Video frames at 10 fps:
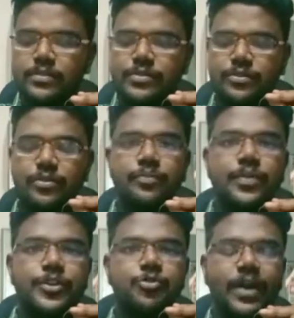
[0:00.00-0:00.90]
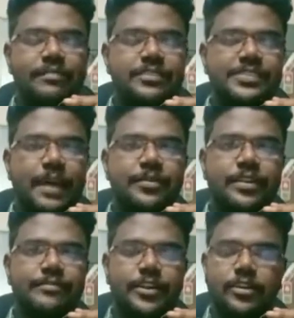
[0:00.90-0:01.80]
So you have this chapter
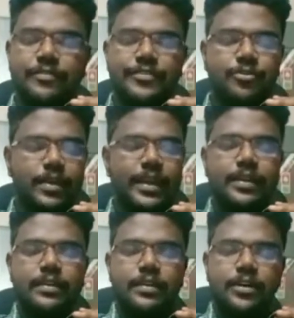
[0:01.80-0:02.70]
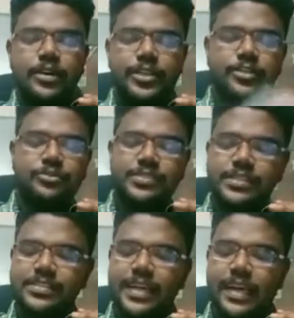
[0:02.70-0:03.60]
in front of you and you
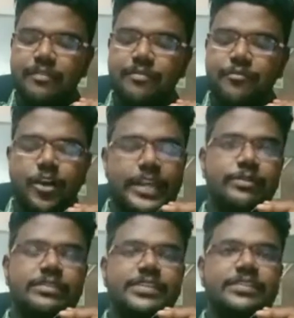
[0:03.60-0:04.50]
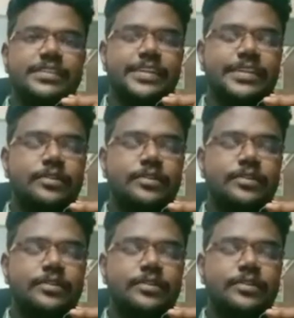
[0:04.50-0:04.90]
just have 40 questions in it.